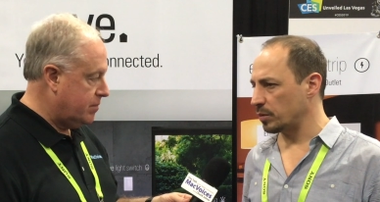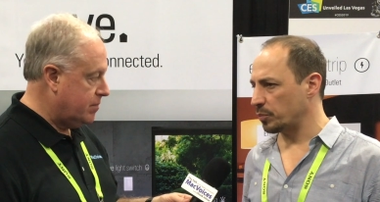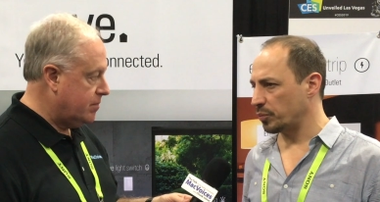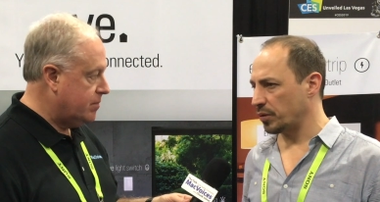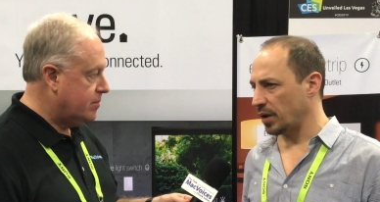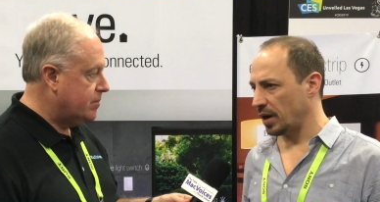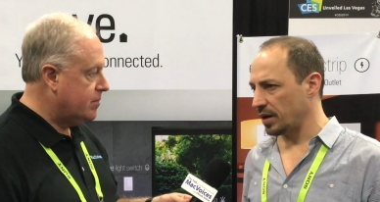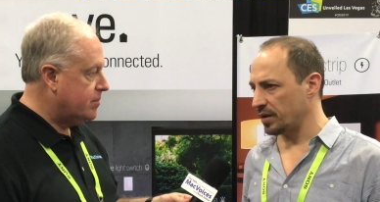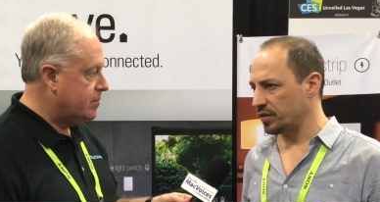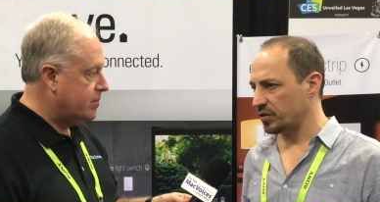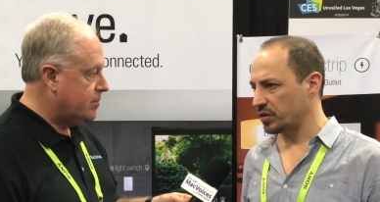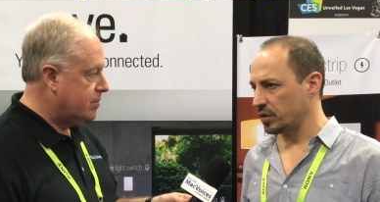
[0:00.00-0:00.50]
Speaker 1: a
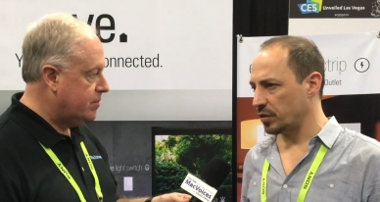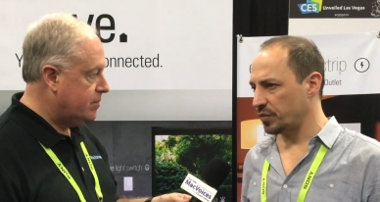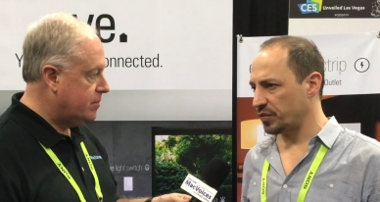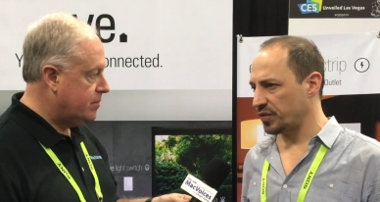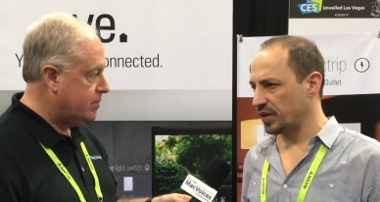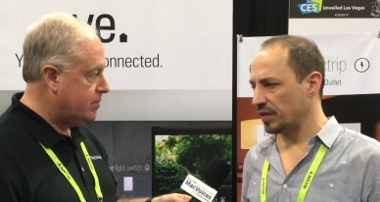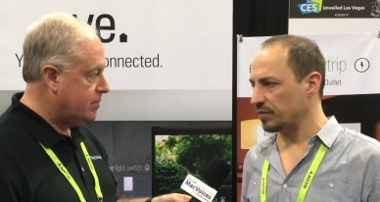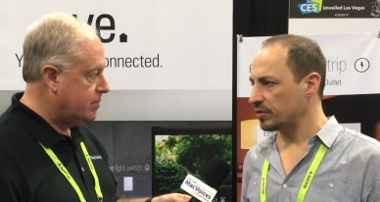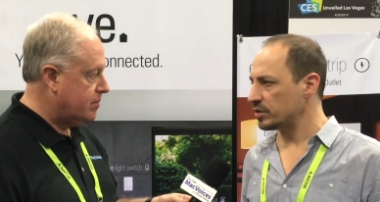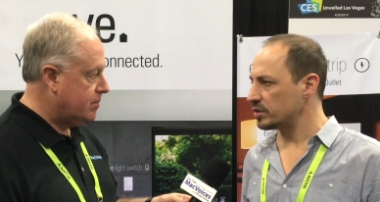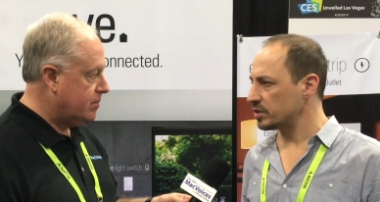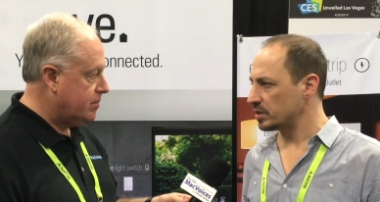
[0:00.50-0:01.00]
price of
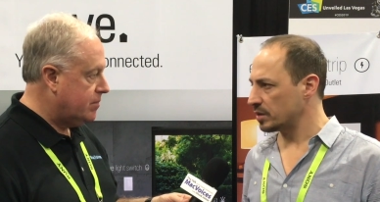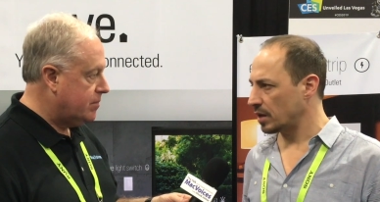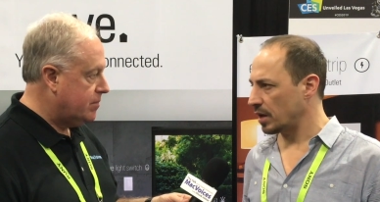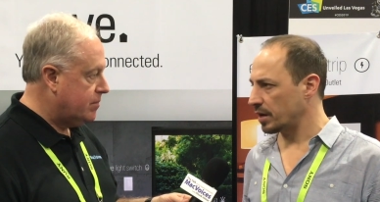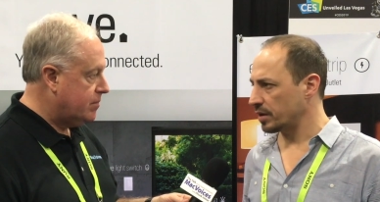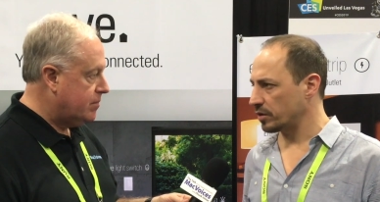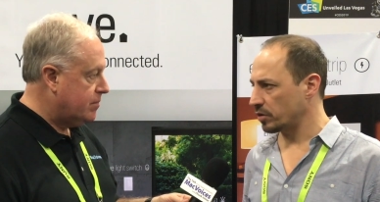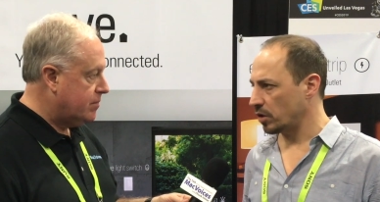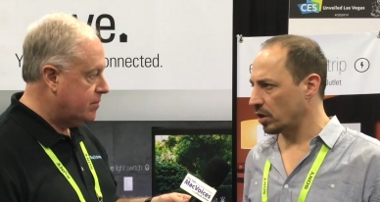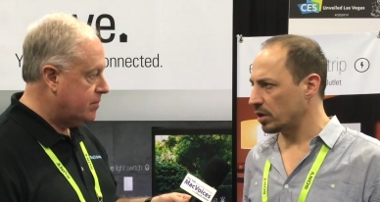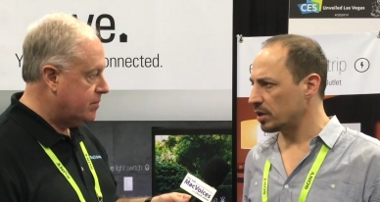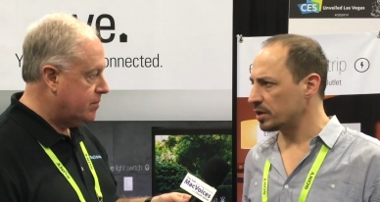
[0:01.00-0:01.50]

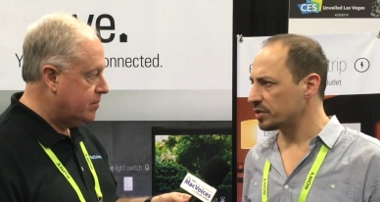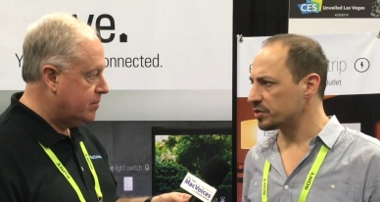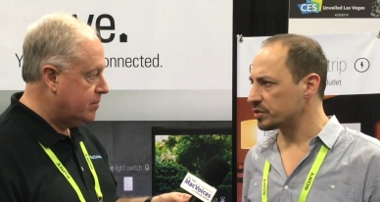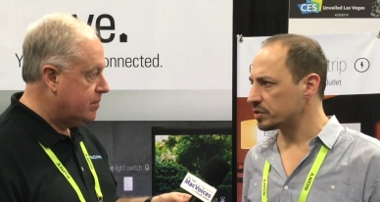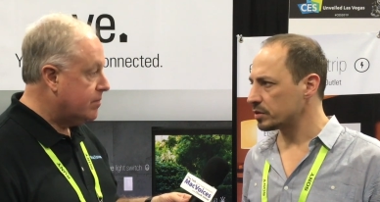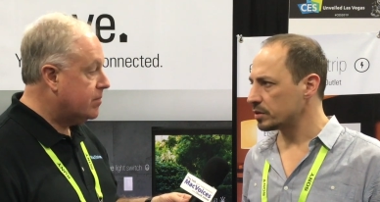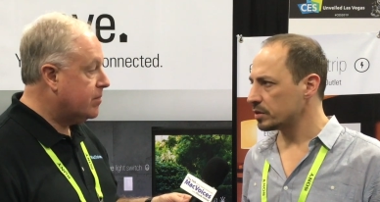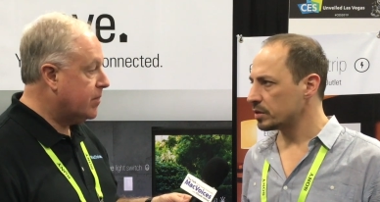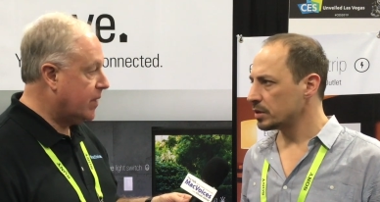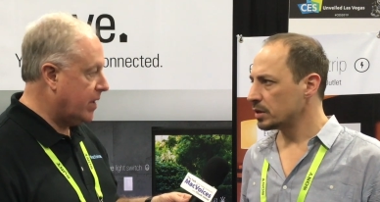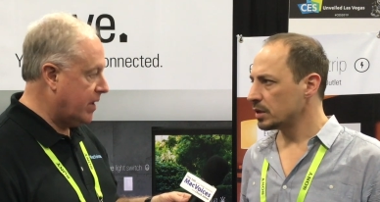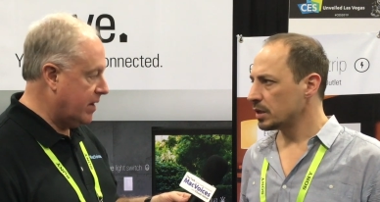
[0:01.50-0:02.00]

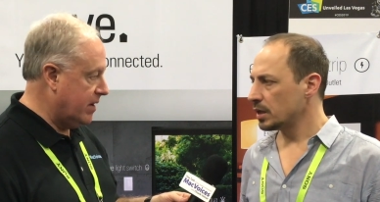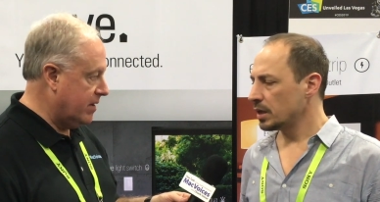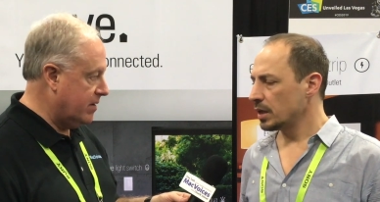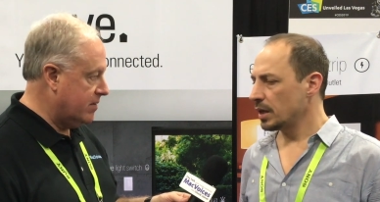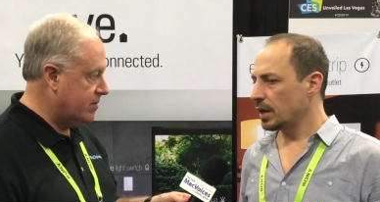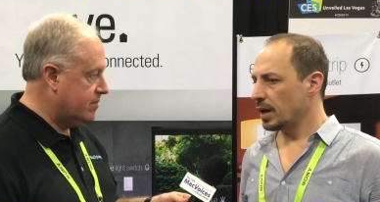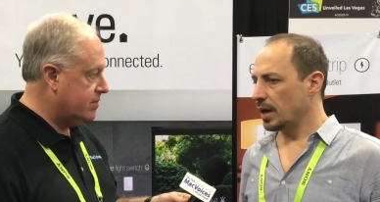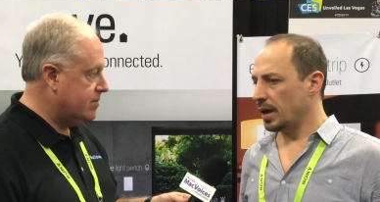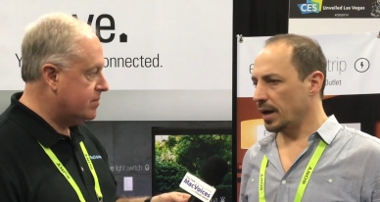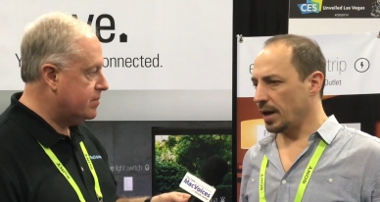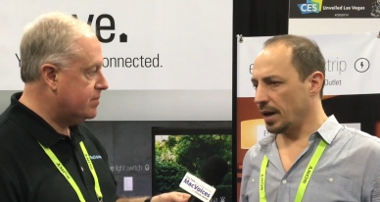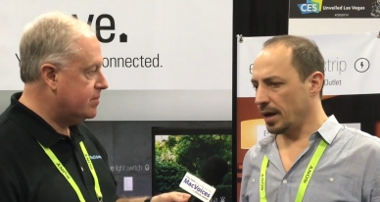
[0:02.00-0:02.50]
$79,
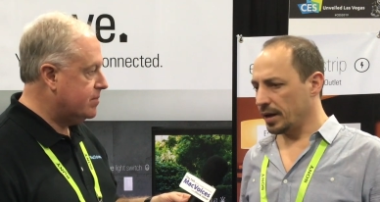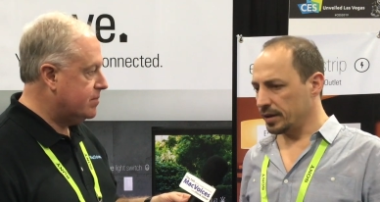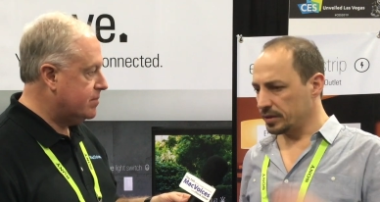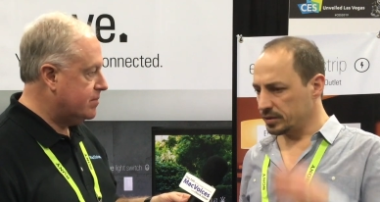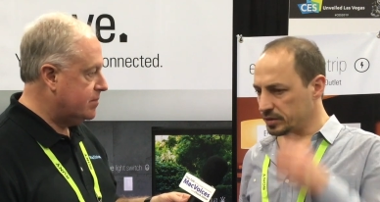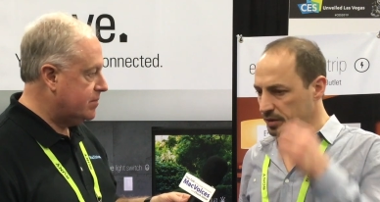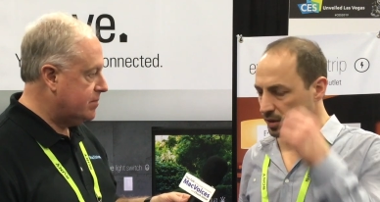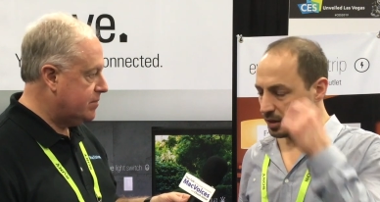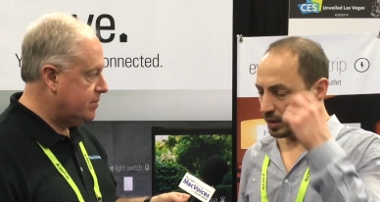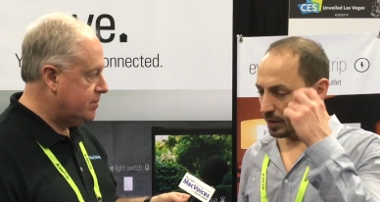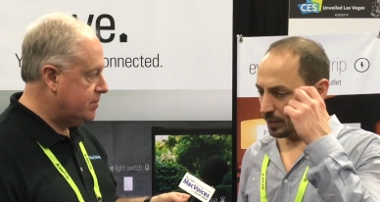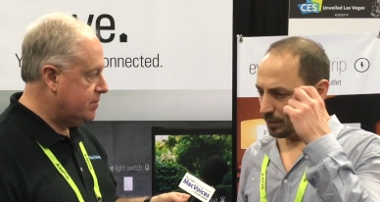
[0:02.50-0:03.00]

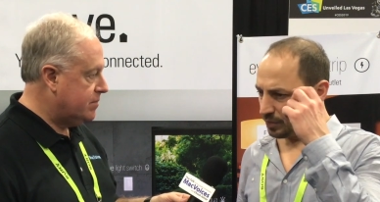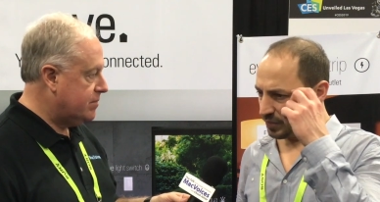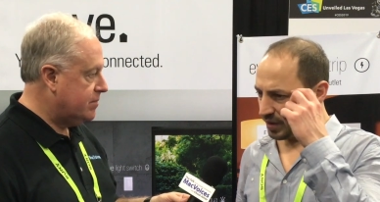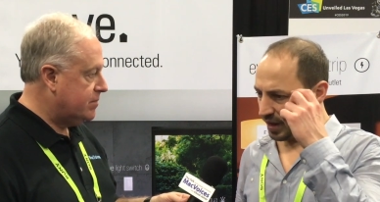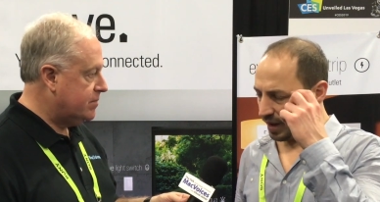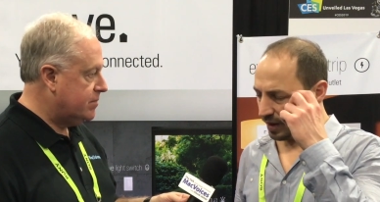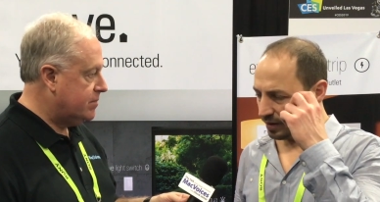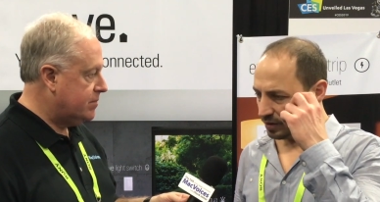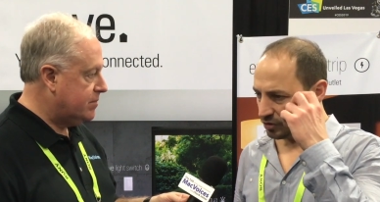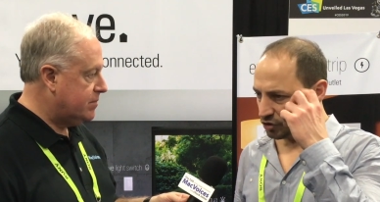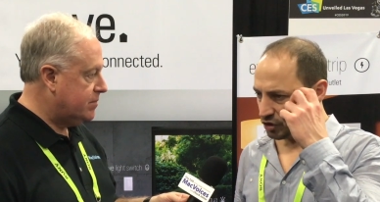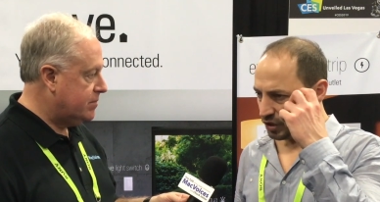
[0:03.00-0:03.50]
and
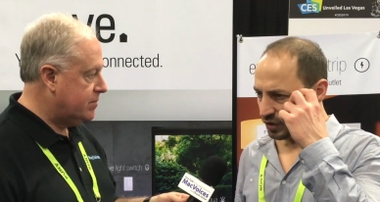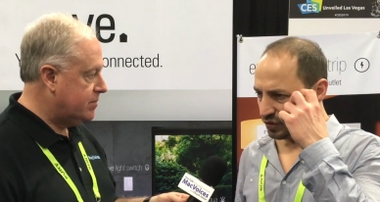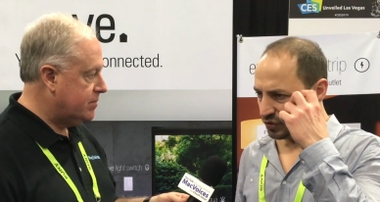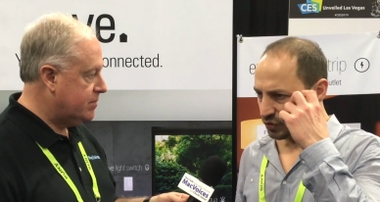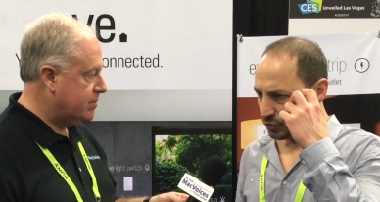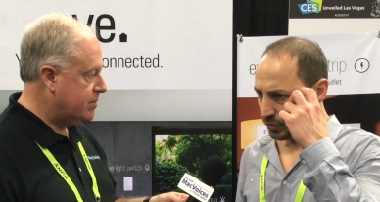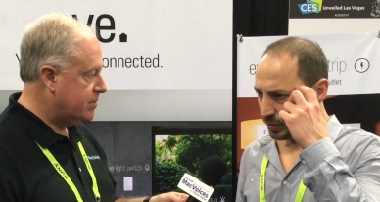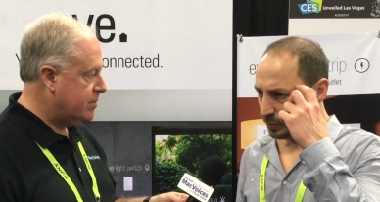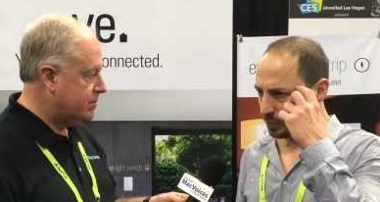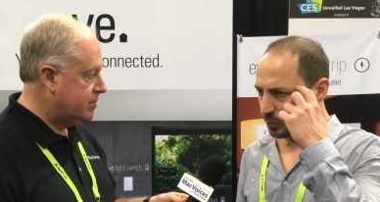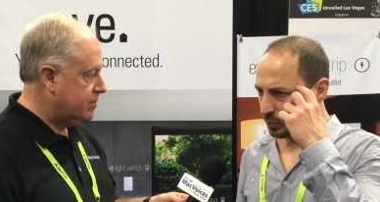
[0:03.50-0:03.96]
the Energy Strip